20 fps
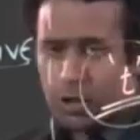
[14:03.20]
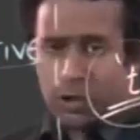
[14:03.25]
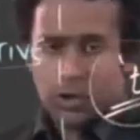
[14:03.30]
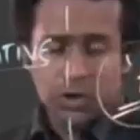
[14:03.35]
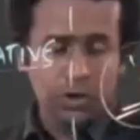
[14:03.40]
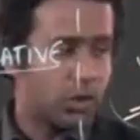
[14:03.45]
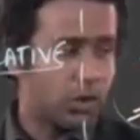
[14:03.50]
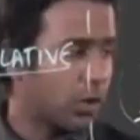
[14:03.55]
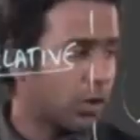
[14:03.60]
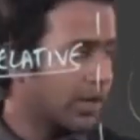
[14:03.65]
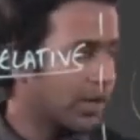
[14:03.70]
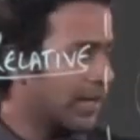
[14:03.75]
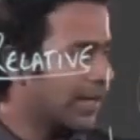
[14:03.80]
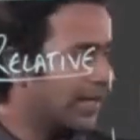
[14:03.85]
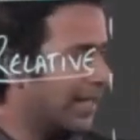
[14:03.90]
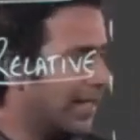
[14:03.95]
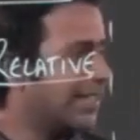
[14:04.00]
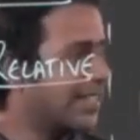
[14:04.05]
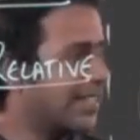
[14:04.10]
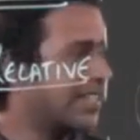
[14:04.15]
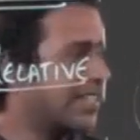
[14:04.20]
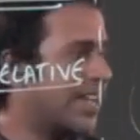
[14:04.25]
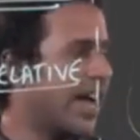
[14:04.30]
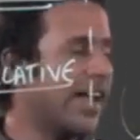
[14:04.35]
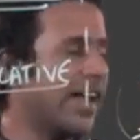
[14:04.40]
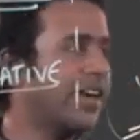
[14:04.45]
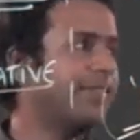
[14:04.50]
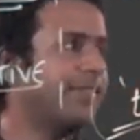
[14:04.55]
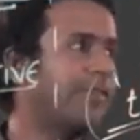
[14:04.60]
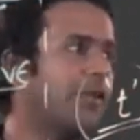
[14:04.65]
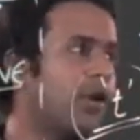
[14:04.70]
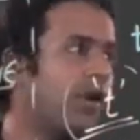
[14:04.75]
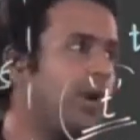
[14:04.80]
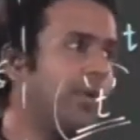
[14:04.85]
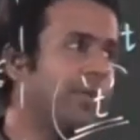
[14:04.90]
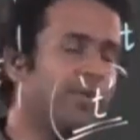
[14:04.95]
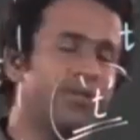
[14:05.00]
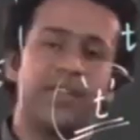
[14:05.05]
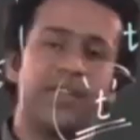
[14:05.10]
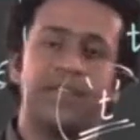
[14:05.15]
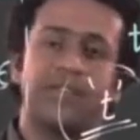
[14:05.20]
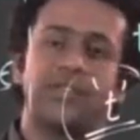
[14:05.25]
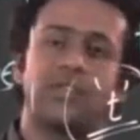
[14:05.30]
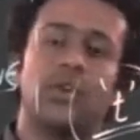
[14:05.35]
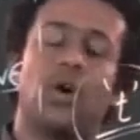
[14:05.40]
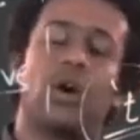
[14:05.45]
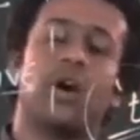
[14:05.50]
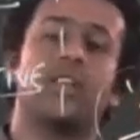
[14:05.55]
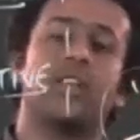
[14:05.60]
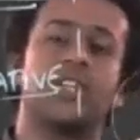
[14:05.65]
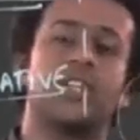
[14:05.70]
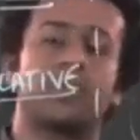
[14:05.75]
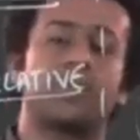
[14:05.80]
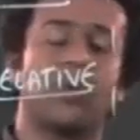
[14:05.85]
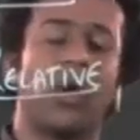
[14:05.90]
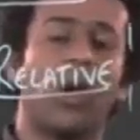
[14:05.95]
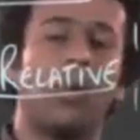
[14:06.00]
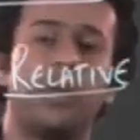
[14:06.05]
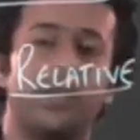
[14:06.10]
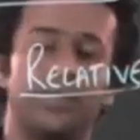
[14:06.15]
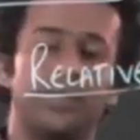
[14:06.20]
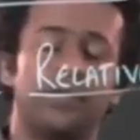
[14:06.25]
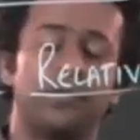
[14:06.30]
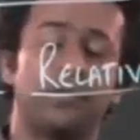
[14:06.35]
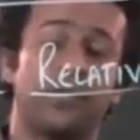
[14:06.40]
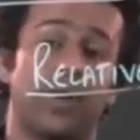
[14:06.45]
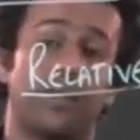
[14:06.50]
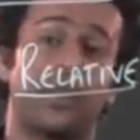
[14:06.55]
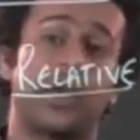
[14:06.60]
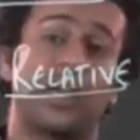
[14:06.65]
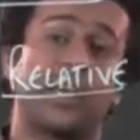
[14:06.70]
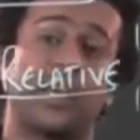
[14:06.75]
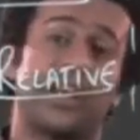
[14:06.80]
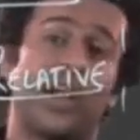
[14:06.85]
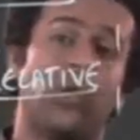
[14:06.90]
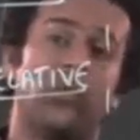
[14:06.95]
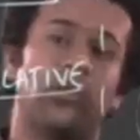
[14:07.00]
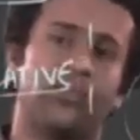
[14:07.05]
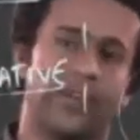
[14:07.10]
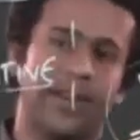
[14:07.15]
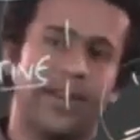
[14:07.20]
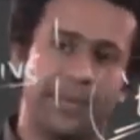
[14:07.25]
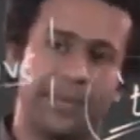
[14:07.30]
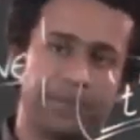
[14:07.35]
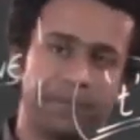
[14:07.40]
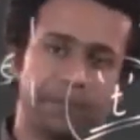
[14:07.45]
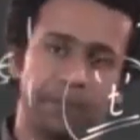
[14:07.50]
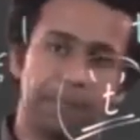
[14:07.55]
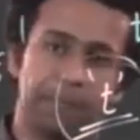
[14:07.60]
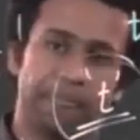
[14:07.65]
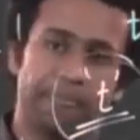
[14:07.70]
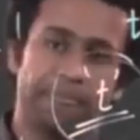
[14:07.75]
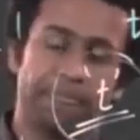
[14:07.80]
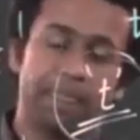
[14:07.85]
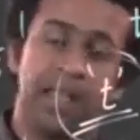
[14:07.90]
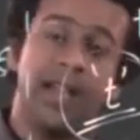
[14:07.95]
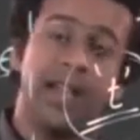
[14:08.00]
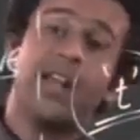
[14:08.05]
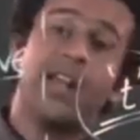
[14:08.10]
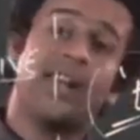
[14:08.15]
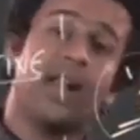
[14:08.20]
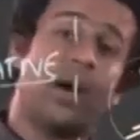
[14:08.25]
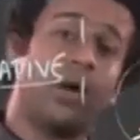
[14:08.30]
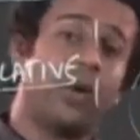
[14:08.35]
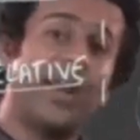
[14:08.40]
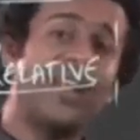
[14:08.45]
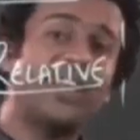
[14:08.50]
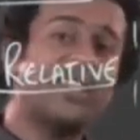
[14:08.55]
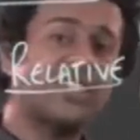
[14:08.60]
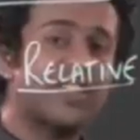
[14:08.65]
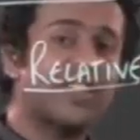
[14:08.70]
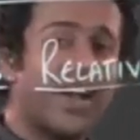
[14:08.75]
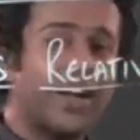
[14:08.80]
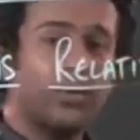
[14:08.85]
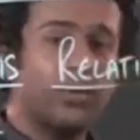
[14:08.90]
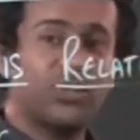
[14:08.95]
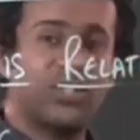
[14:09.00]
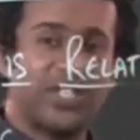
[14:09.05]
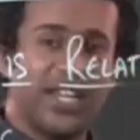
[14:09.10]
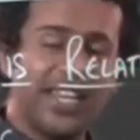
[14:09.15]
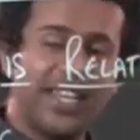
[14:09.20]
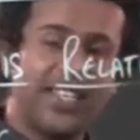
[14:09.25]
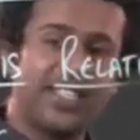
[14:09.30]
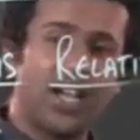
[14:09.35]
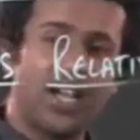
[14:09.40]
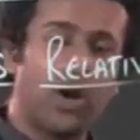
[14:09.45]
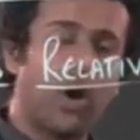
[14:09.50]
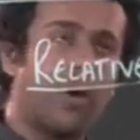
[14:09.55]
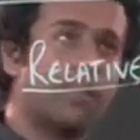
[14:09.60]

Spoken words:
So, in this current form, we have solved this problem from the ground frame. Now let's try to change our